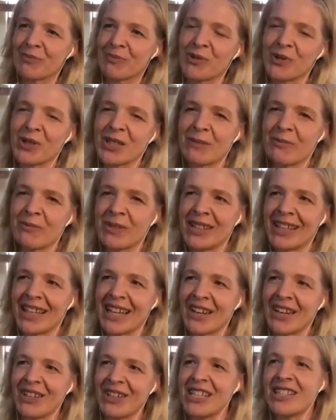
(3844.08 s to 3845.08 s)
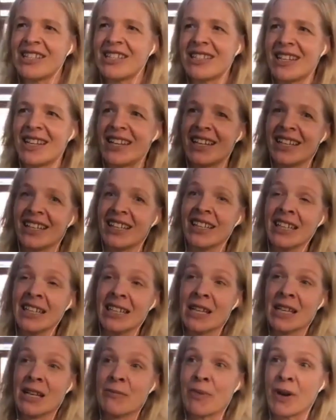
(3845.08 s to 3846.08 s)
put something out each day.
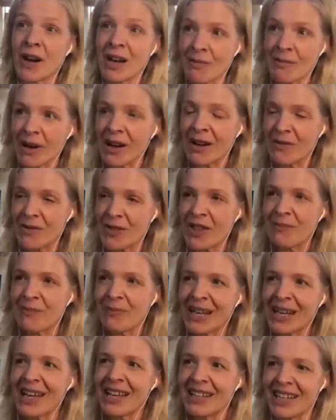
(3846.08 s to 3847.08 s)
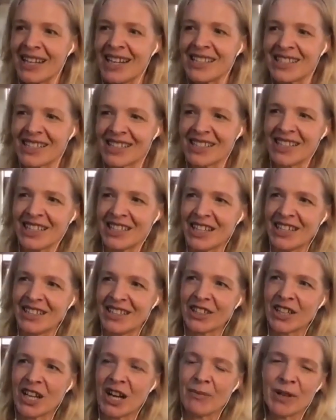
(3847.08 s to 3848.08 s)
But I'm, uh, the plan is in the in
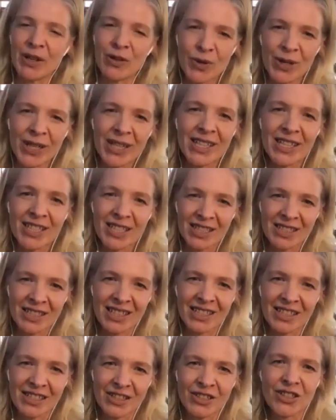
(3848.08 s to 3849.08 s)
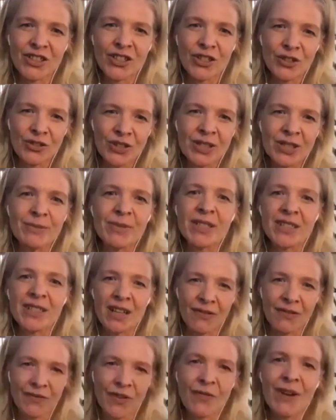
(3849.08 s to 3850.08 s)
the coming weeks is to do some
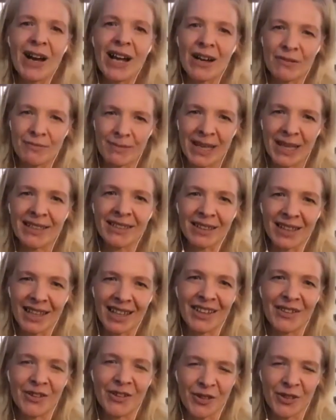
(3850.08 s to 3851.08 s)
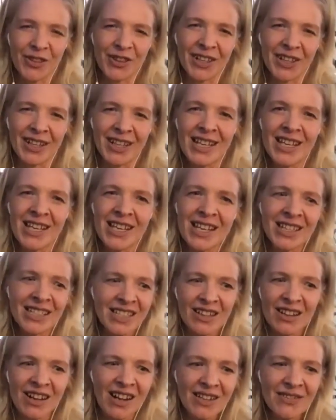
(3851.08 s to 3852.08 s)
stuff around mental health, and
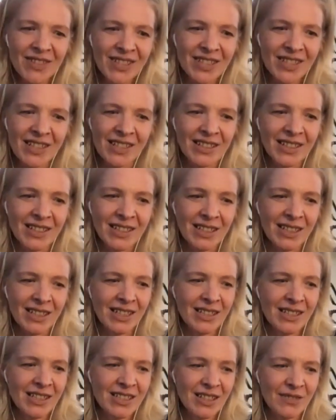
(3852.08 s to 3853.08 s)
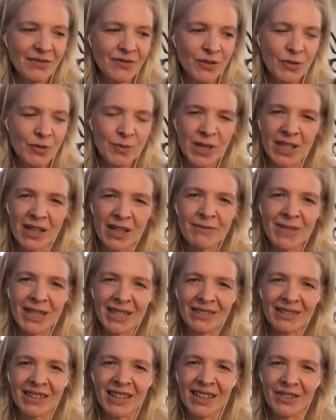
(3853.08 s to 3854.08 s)
because I've certainly suffered with my own
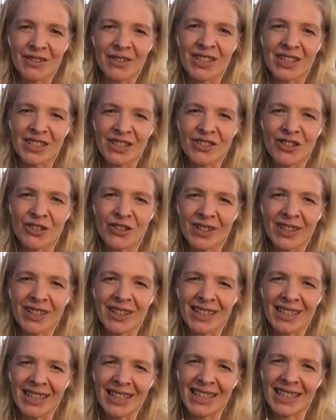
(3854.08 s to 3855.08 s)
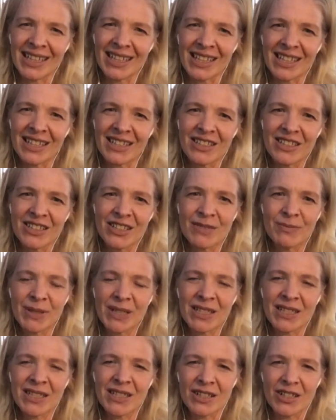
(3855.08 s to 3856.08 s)
mental health historically, and it can just
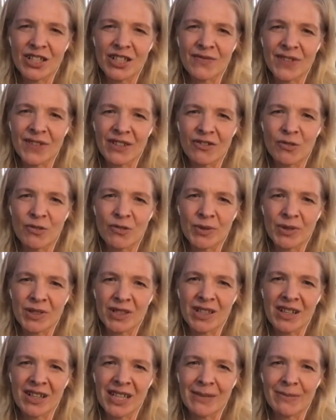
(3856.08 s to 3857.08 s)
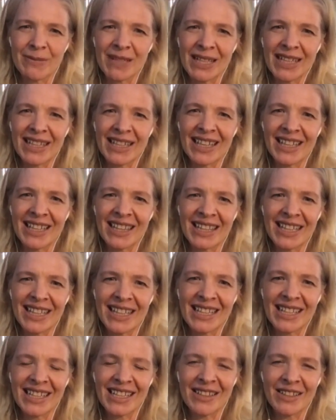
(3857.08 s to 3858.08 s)
be such a vulnerable time. Like I
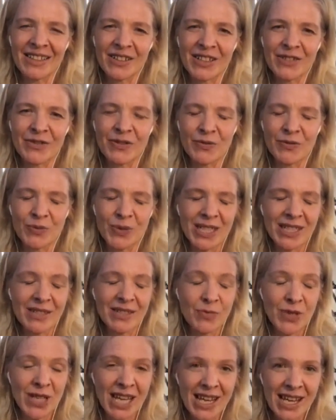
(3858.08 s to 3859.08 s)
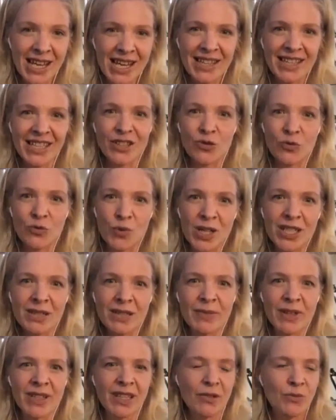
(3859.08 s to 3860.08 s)
think we we hear this
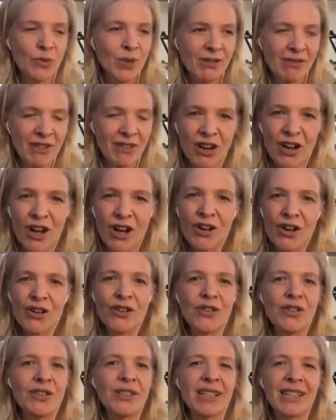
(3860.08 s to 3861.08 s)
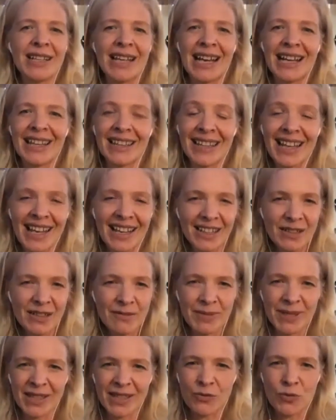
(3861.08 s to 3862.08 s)
whisper that we're alone, and and that can
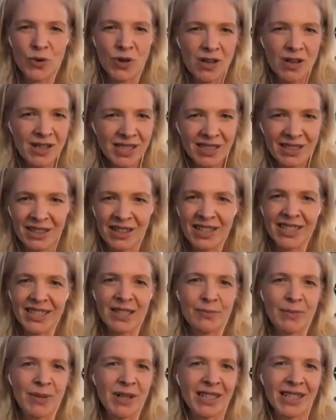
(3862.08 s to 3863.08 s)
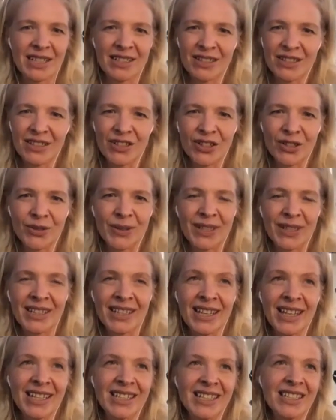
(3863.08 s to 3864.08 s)
be the worst lie to buy into, and
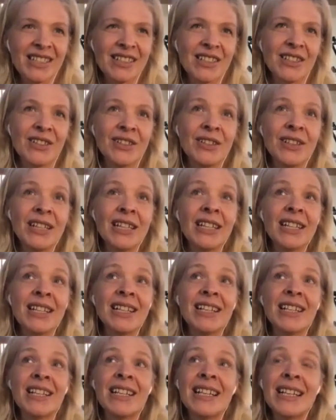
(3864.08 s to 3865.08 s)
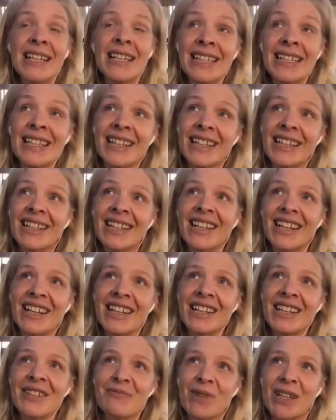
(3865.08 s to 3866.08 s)
and so yeah
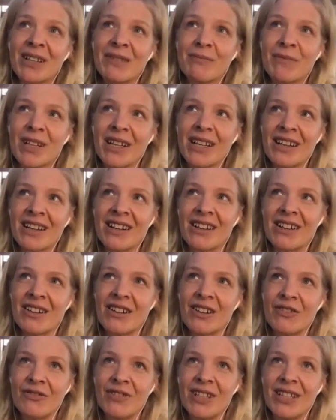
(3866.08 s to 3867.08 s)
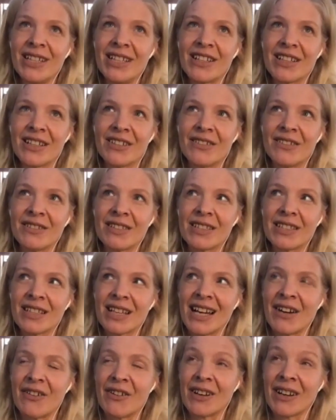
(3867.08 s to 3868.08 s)
i my, my heart really goes
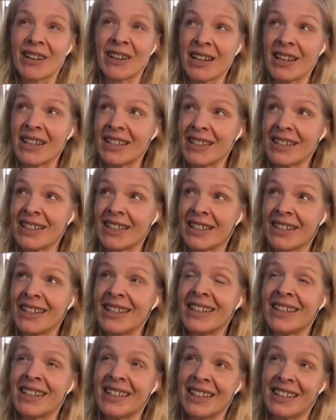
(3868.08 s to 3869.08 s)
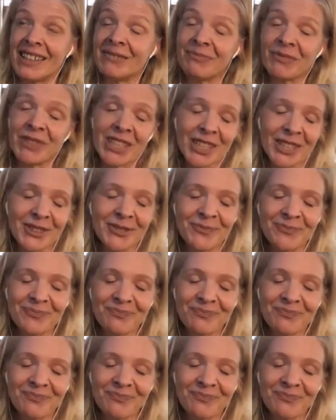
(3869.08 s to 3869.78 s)
out and i yeah so